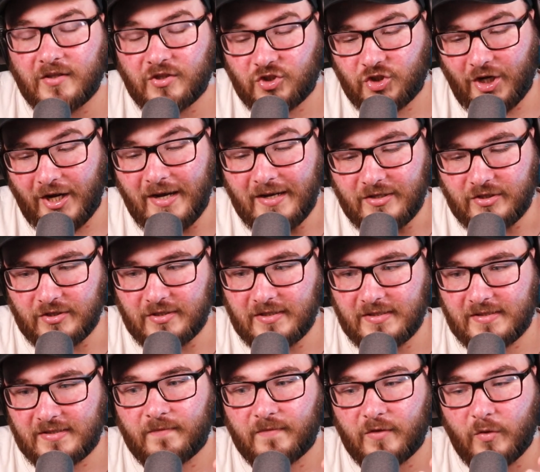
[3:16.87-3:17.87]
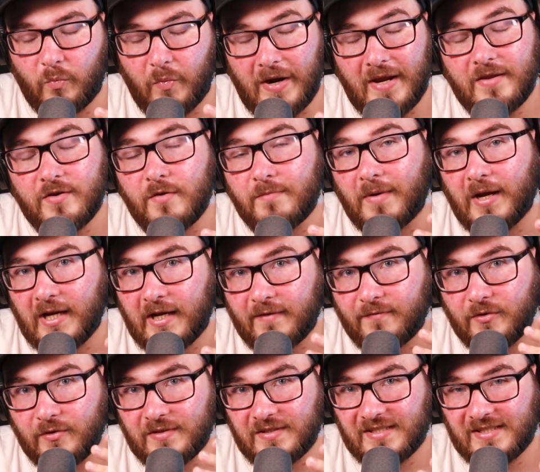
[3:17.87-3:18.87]
changes the way your
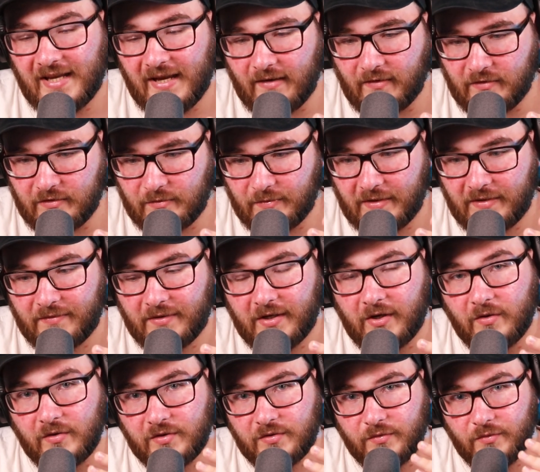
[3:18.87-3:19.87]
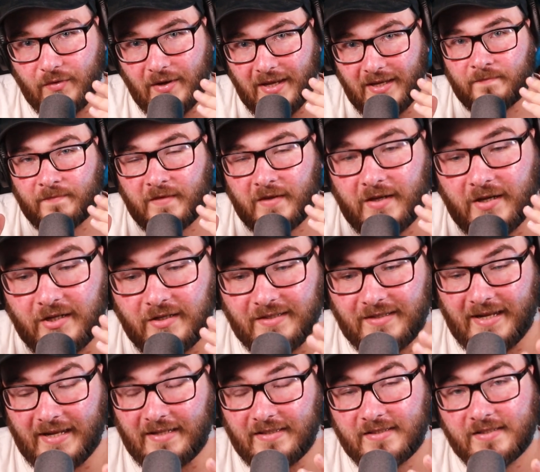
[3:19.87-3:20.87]
microphone sounds, whether it goes through a
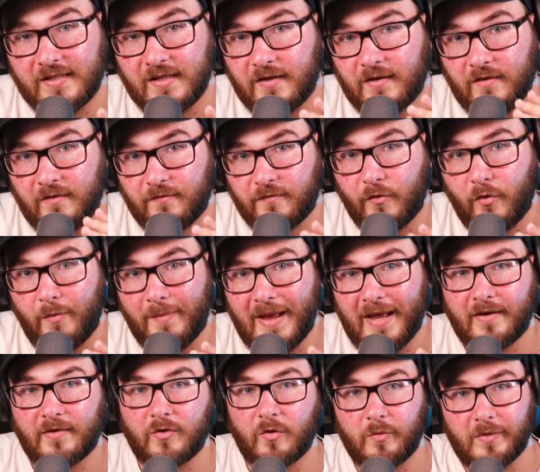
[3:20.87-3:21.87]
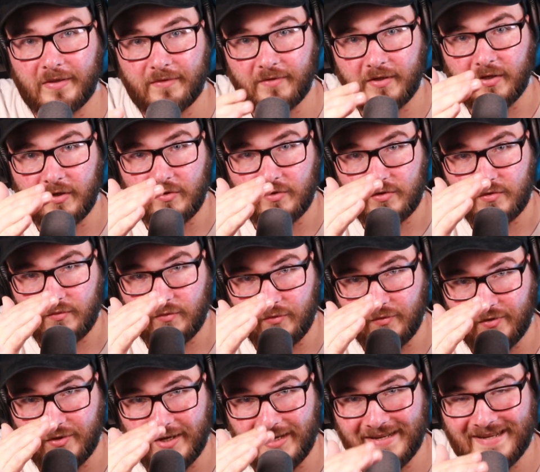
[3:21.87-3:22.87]
condenser format or whether it goes through
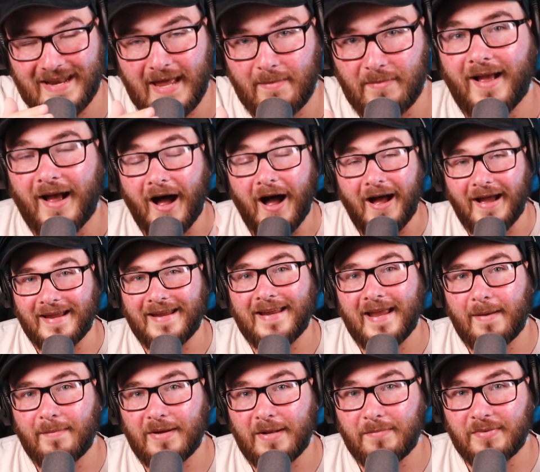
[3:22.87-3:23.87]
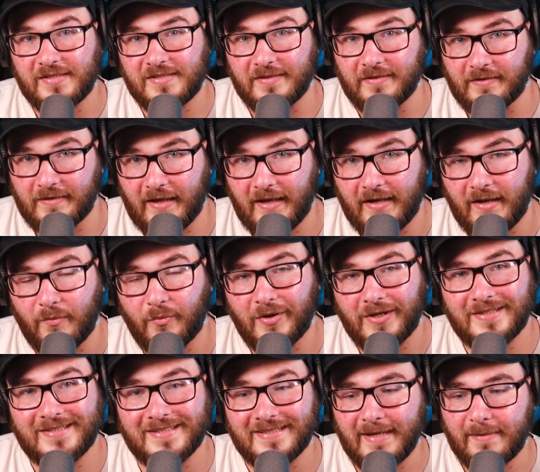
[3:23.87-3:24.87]
dynamic. I am an imbecile, and I
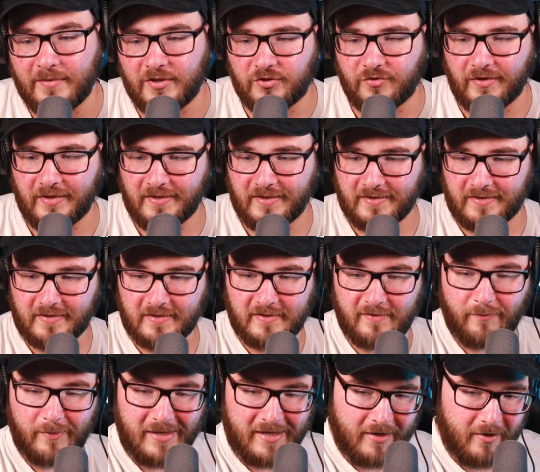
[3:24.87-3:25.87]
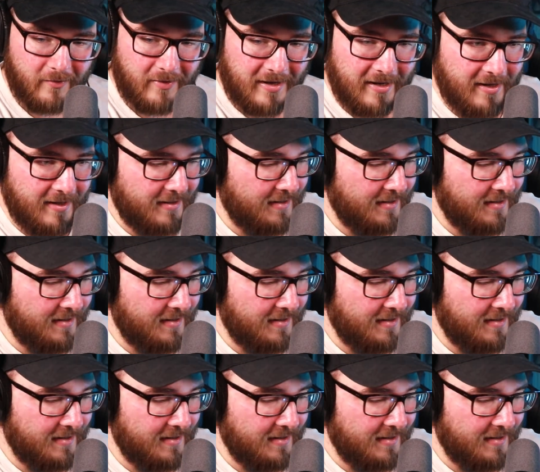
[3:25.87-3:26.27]
wanted to demonstrate this because if we go ahead